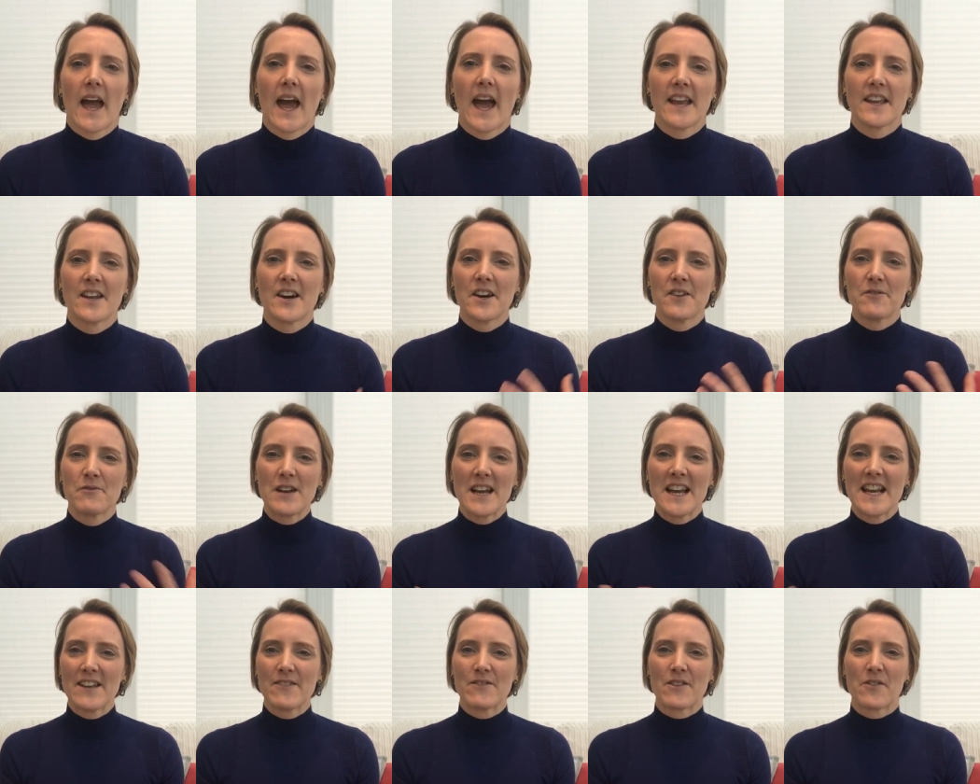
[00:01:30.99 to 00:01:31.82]
And I
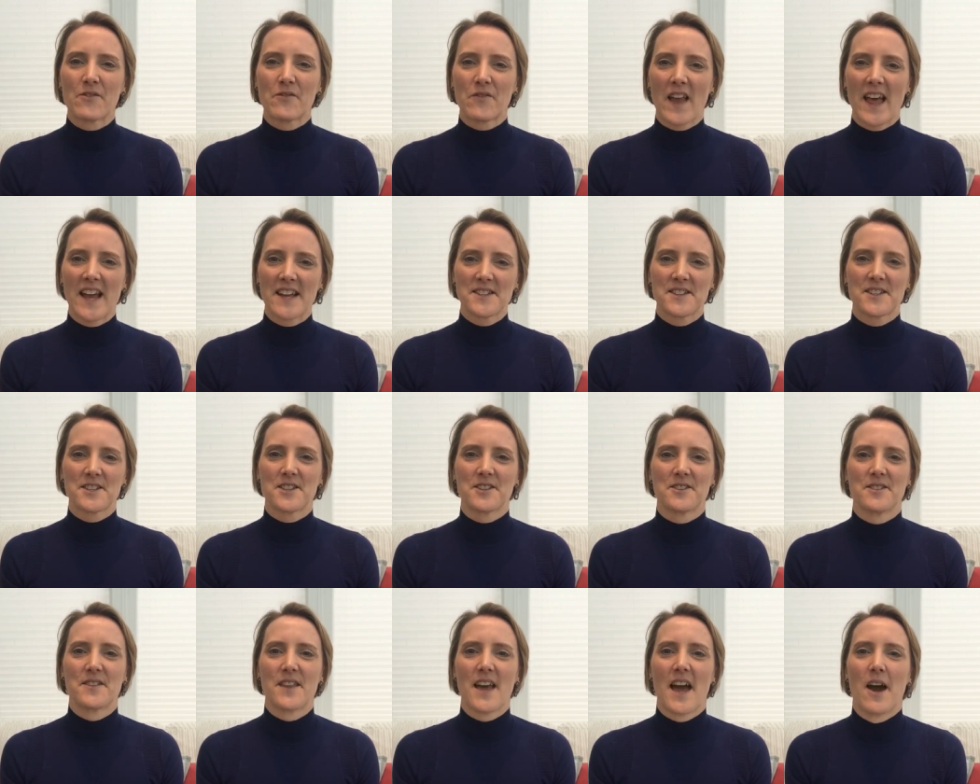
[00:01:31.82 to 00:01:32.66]
really reflected
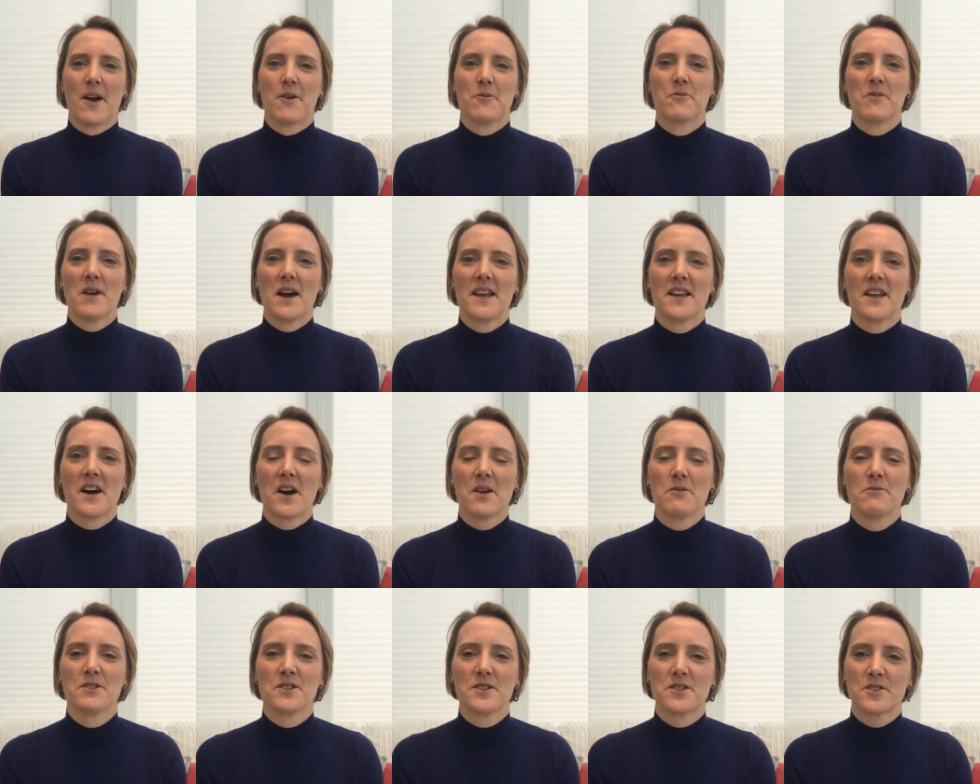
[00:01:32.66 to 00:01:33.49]
on that when
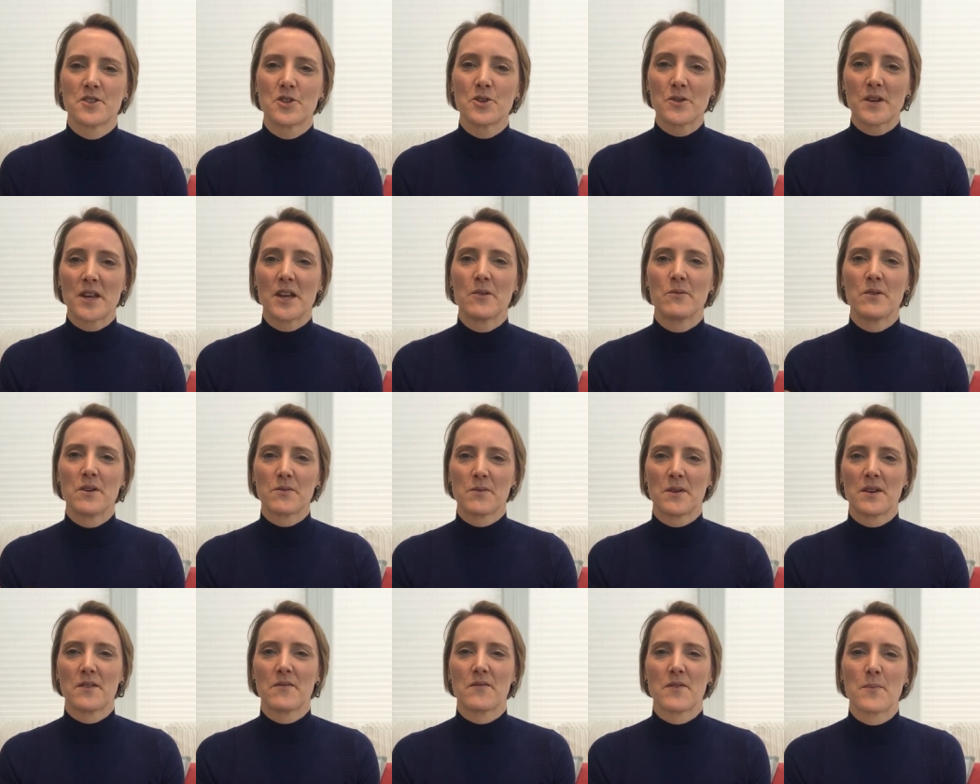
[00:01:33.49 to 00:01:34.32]
I was talking
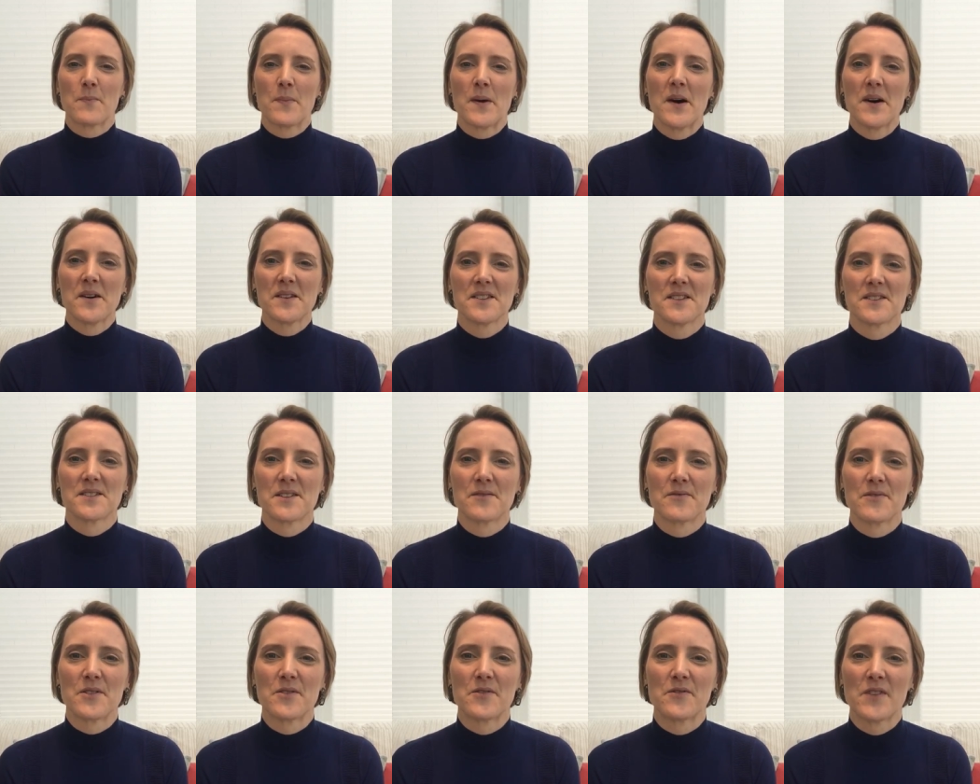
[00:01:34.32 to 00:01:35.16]
with one of the partners
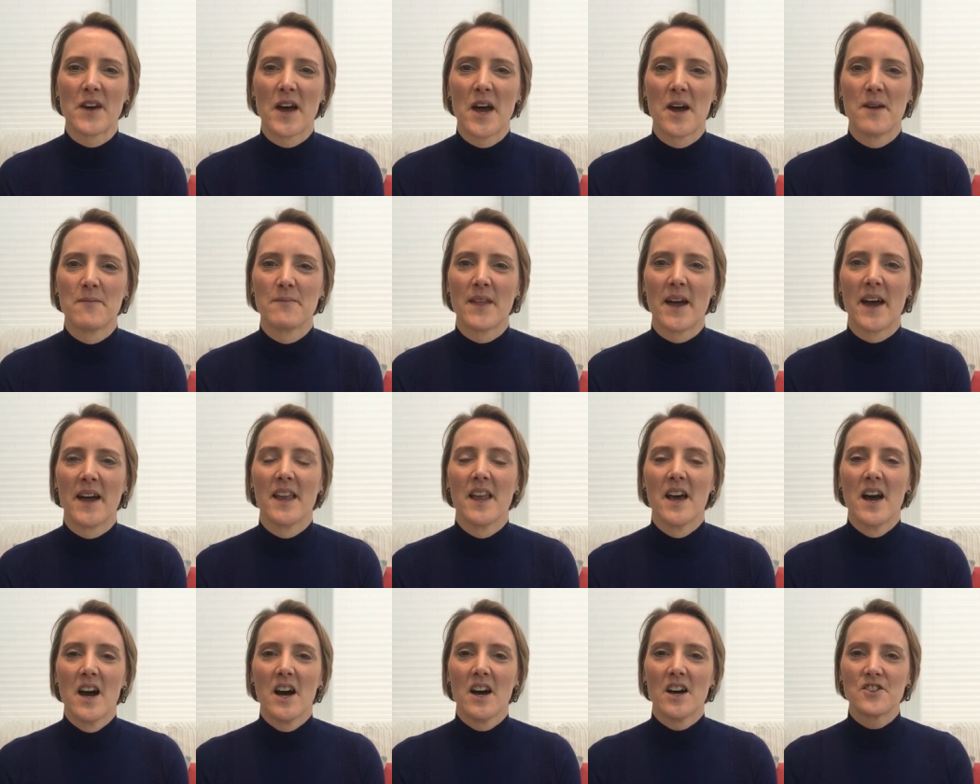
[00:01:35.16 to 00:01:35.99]
of the firm that
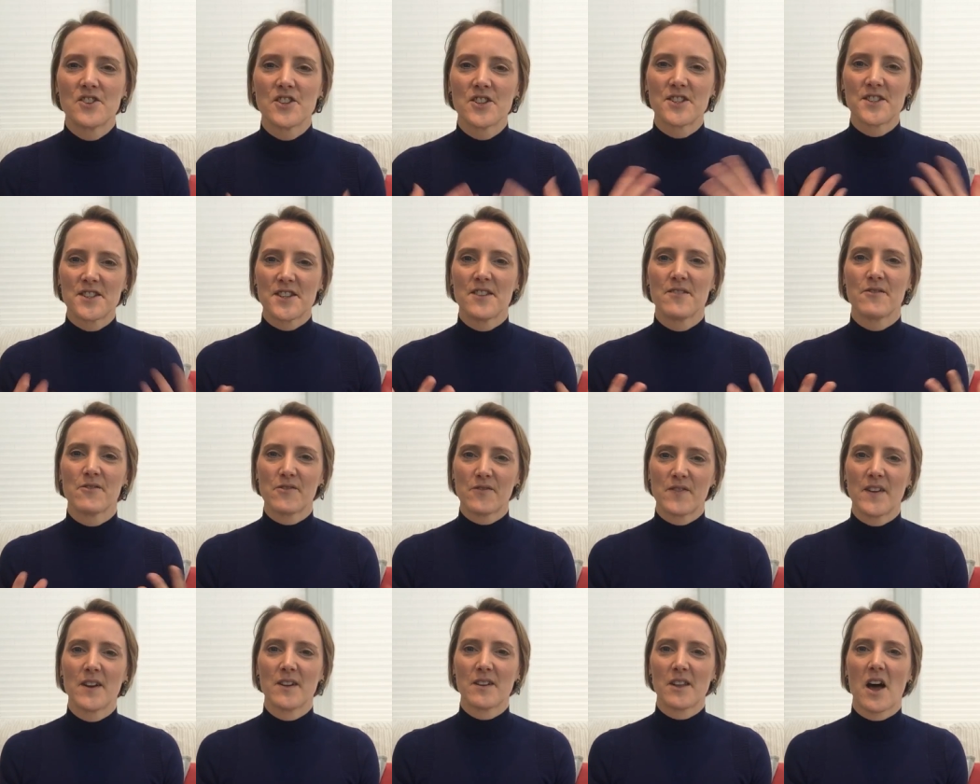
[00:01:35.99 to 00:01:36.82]
I just didn't
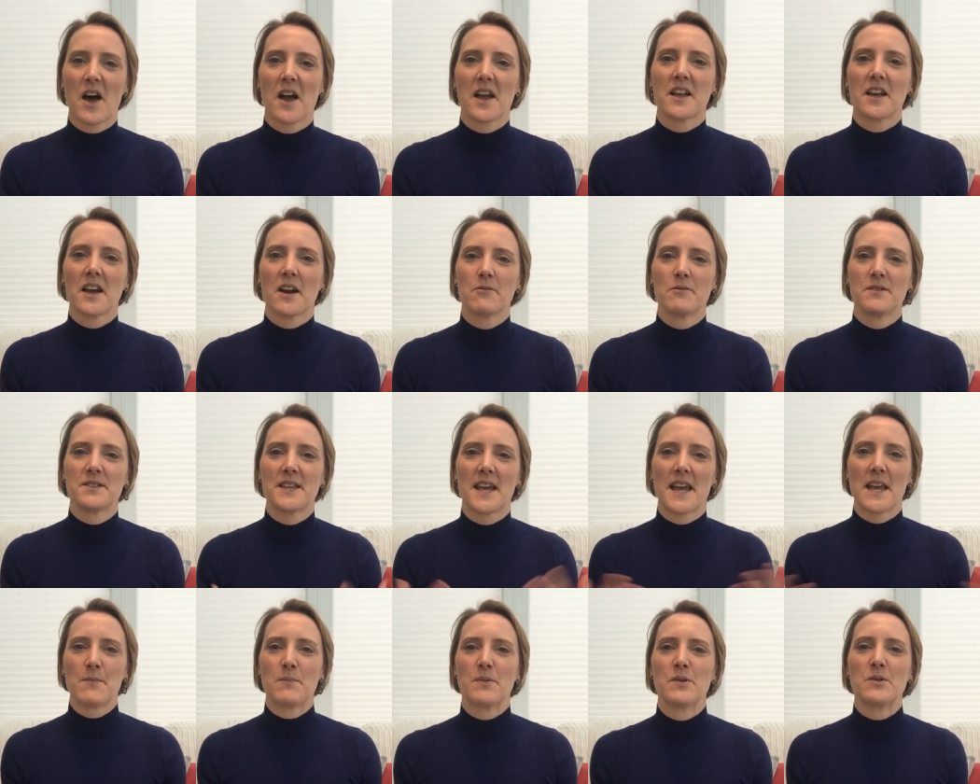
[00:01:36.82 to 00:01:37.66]
feel like I was
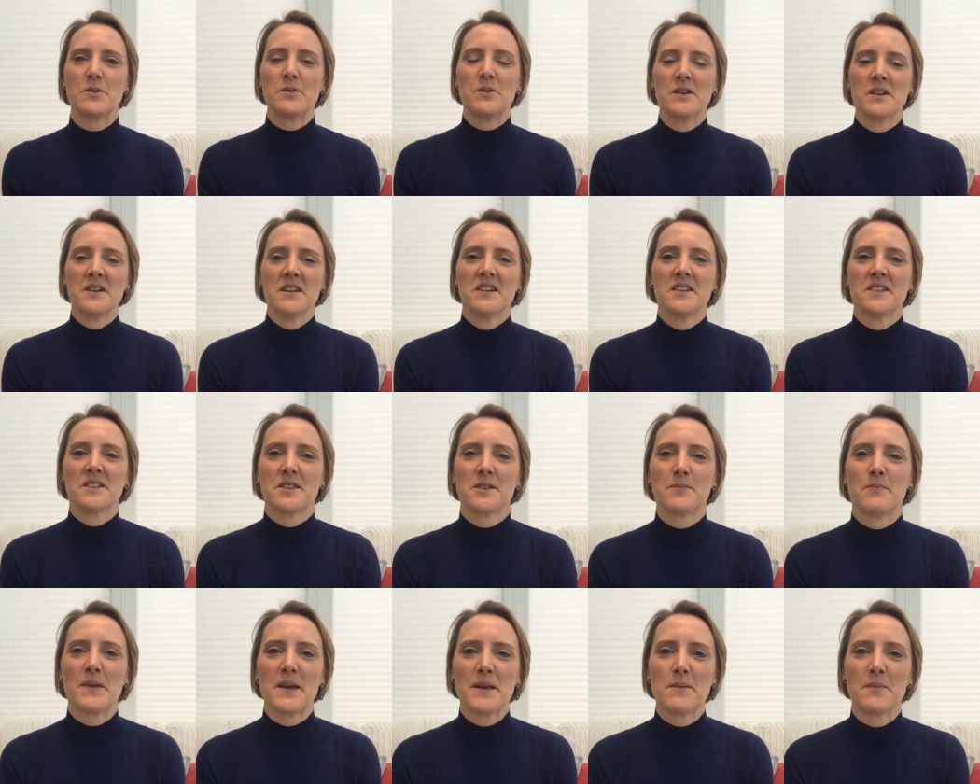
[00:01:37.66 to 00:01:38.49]
able
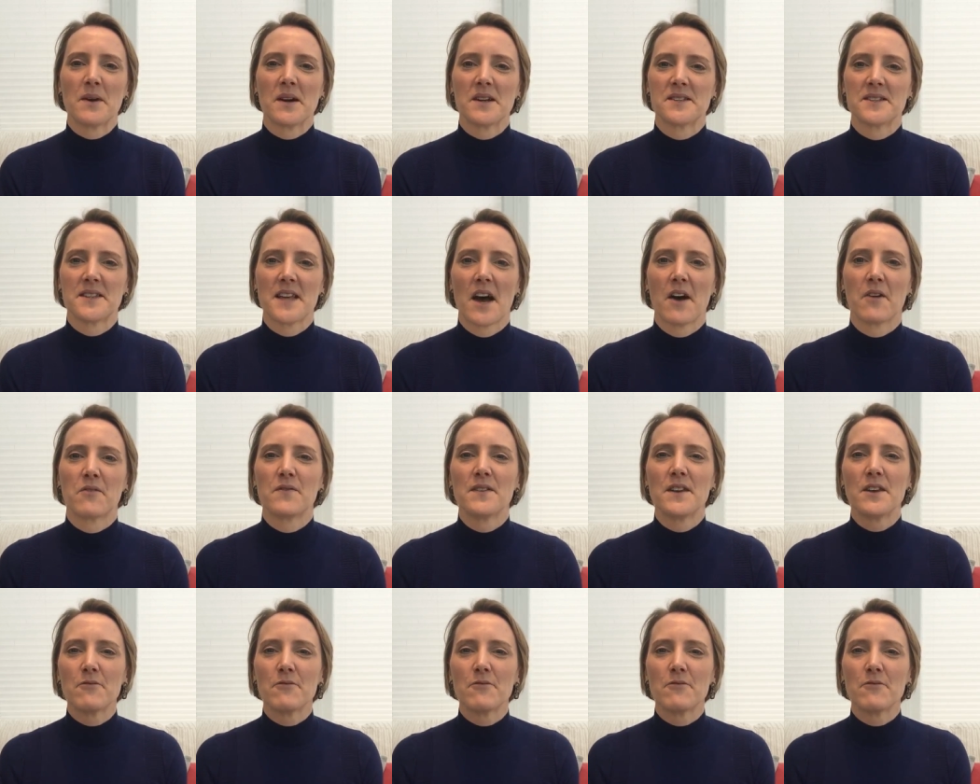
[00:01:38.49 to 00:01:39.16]
to be myself.